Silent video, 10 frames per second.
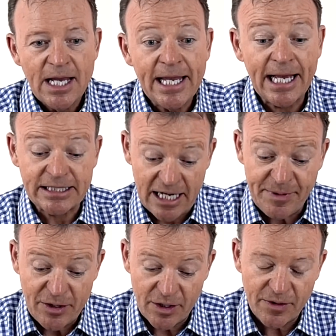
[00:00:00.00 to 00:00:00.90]
Yes, I
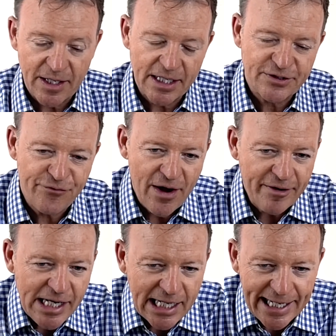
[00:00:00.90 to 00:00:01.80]
mean, it's
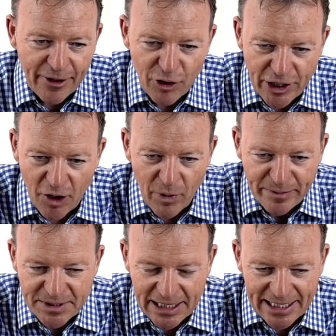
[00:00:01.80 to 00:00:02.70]
very clear on our
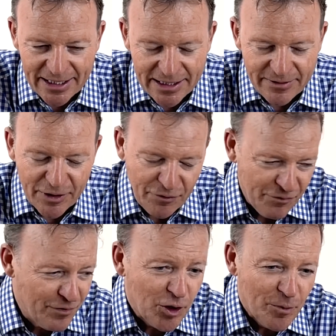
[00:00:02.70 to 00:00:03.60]
website, and
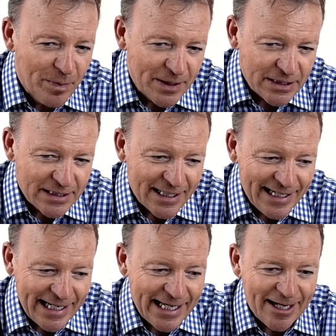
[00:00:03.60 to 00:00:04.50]
Phil put a
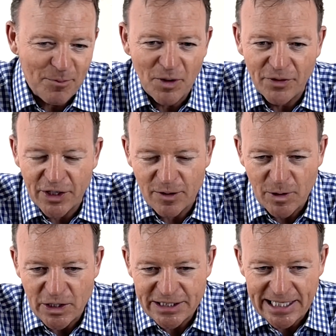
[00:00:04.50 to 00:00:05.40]
link up on the
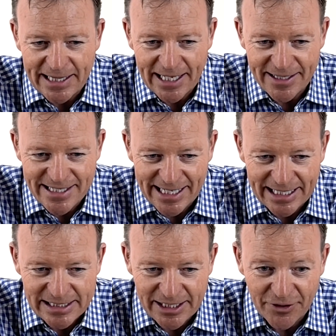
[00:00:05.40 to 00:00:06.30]
community the other
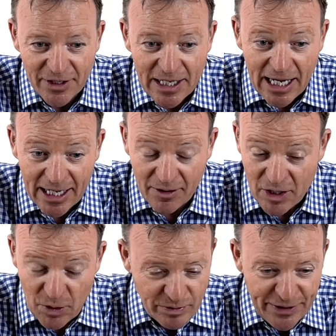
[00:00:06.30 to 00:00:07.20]
day. So
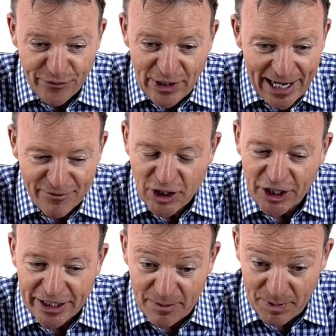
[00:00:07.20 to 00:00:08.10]
definitely have a go
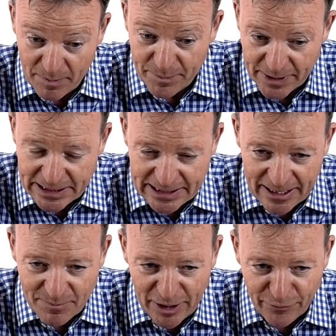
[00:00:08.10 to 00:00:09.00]
at it, but
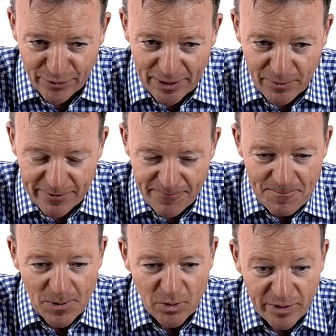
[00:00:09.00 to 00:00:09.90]
hopefully
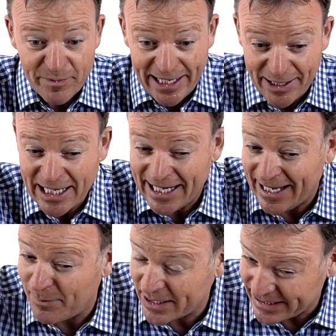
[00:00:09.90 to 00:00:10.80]
we've made it clear
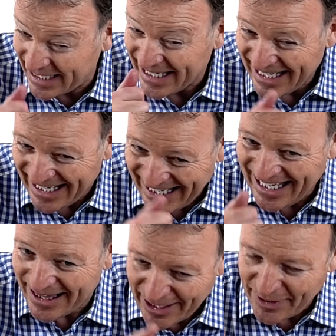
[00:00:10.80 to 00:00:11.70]
because
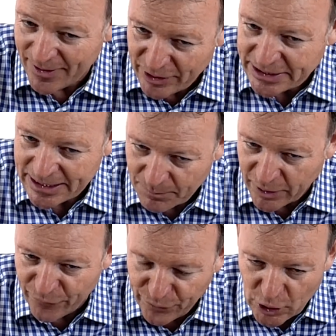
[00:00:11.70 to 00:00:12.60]
there is some
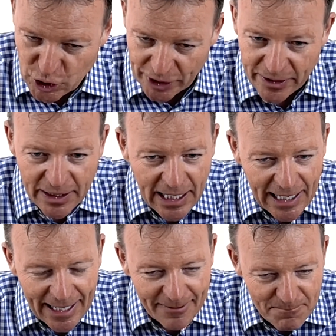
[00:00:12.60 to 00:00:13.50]
confusion.
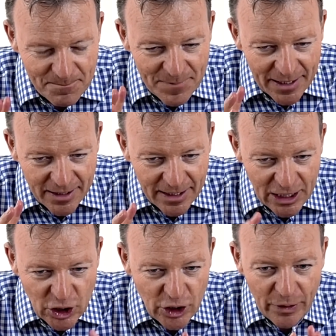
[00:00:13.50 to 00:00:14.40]

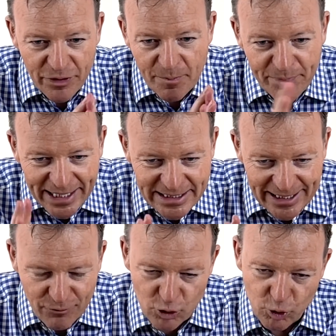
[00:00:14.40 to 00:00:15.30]
The basic
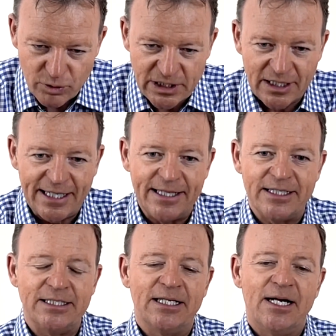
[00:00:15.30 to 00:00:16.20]
rules are
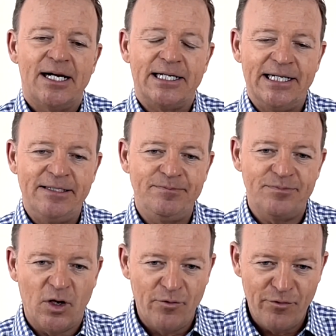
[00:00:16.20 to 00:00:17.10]
that
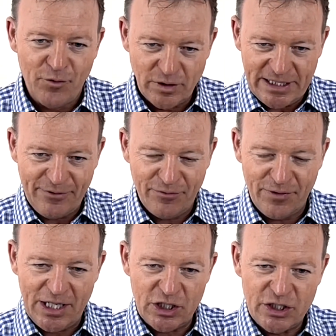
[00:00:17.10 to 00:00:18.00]
on 14
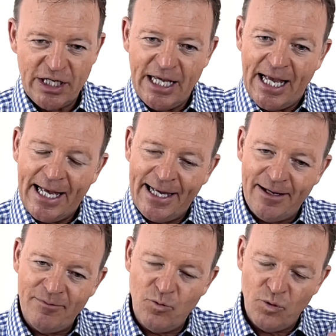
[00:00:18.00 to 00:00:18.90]
fish,
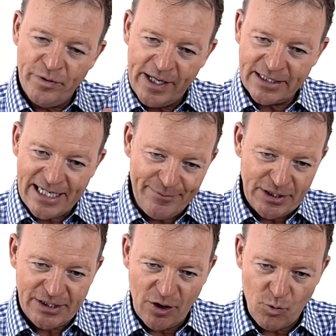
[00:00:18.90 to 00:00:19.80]
the examiners
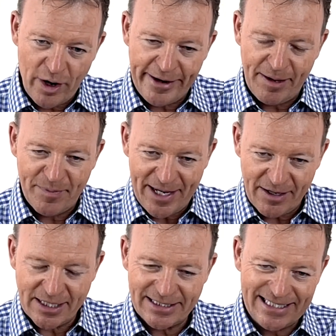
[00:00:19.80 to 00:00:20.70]
don't worry about
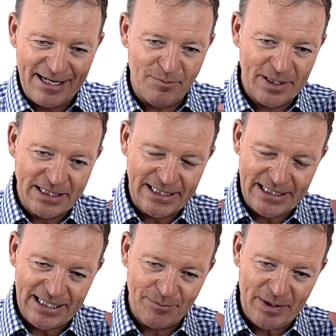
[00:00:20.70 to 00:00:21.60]
consent because
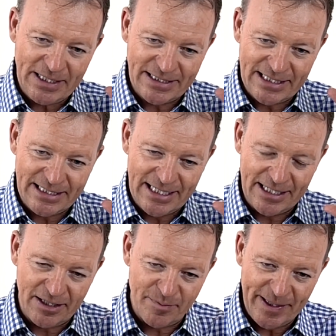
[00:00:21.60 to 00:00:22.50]
it's done
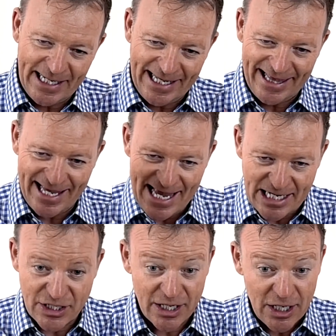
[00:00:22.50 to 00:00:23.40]
at the beginning, at the end.